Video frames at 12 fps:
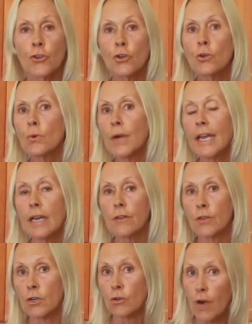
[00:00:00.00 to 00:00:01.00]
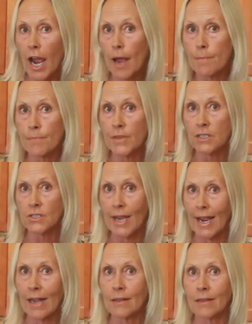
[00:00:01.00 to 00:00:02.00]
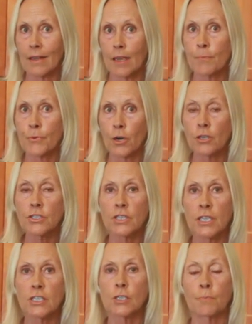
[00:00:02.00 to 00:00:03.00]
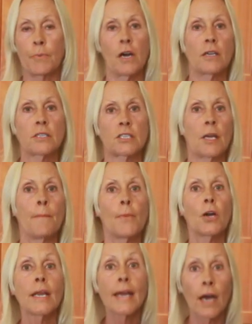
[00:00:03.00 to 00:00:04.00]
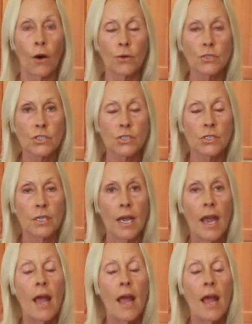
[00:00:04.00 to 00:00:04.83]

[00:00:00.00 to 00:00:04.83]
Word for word: you eat the crap that's out there processed by somebody else,